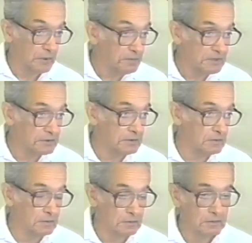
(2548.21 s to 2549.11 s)
women
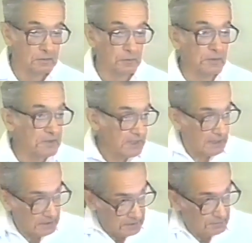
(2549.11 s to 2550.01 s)
too, women
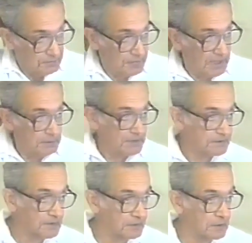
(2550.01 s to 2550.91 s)
carrying
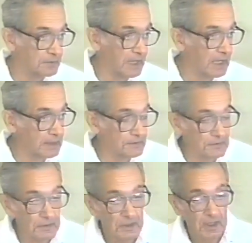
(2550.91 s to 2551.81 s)
babies on their backs.